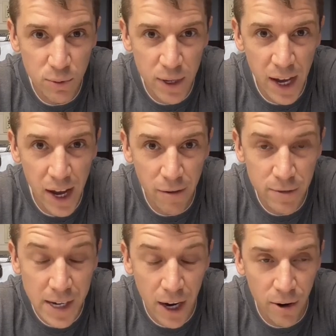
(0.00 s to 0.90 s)
we
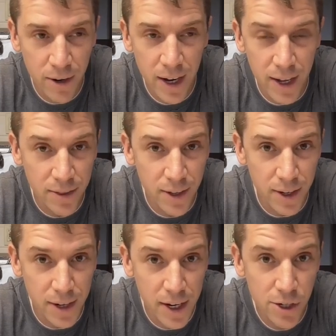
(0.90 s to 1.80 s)
have down at the
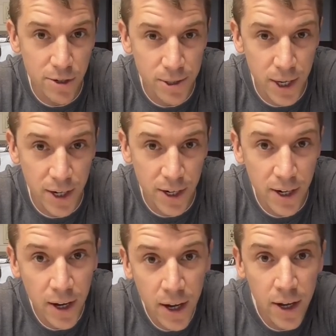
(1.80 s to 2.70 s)
Nature
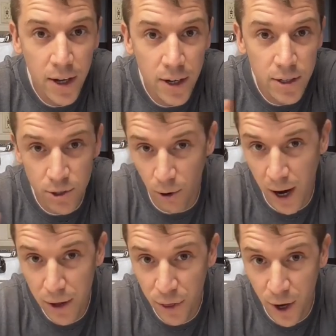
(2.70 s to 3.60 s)
Center. So
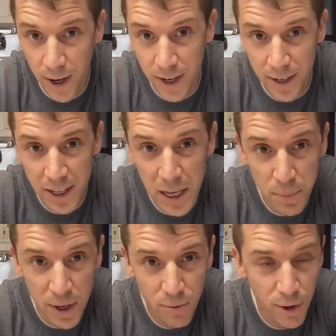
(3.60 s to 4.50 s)
I thought, in
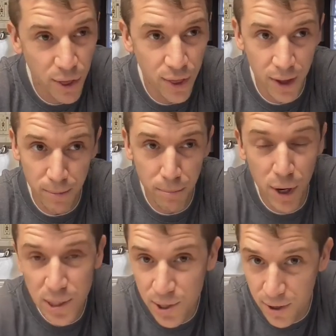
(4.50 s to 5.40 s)
keeping with the
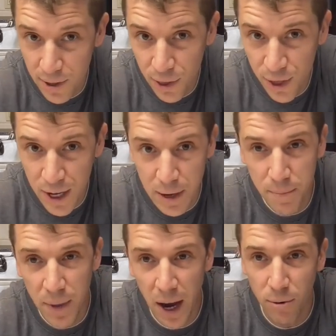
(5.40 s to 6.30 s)
Mustelid
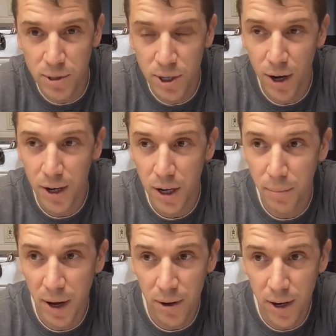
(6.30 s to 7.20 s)
theme, I would talk
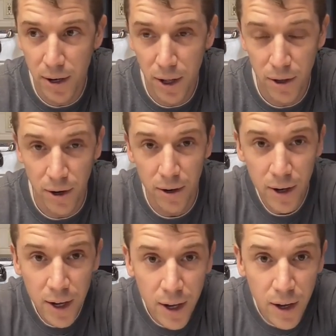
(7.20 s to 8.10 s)
about another
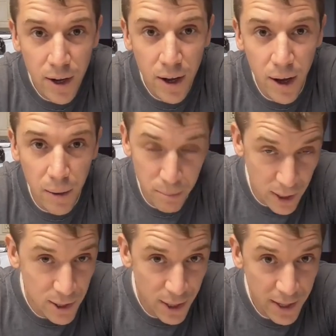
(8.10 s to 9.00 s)

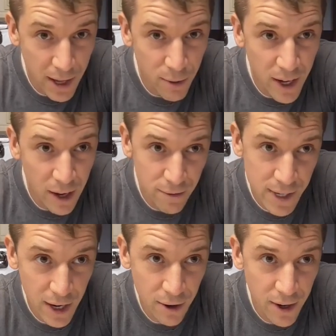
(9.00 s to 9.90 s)
mustelid that we have
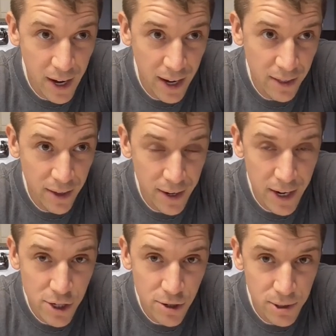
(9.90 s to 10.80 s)
down at the
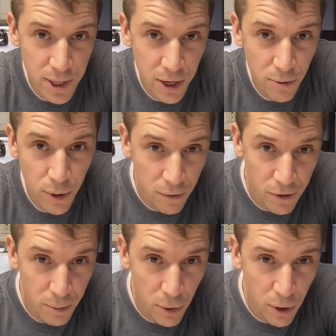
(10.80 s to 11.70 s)
Nature Center, one of
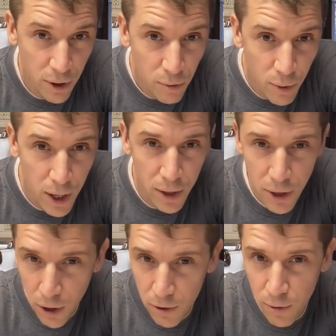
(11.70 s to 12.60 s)
the more
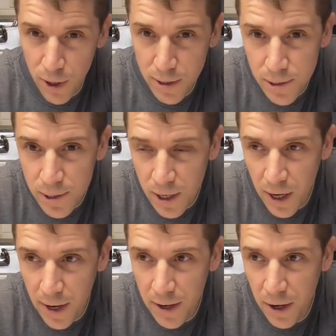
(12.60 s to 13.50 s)
well-known ones
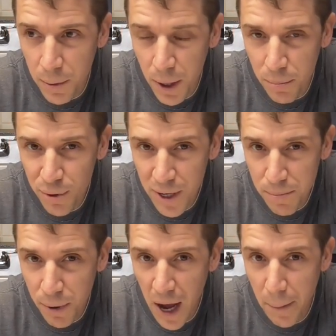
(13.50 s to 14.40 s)
and a pretty
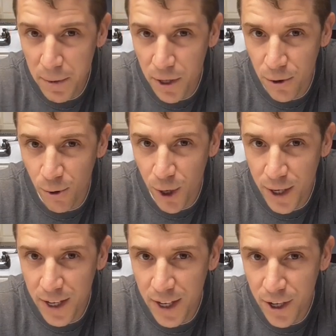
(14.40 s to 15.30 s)
popular
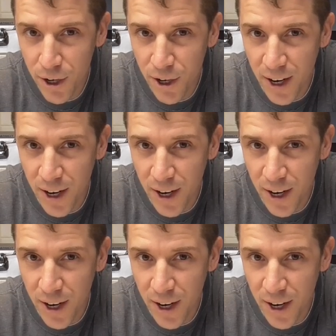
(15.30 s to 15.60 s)
one here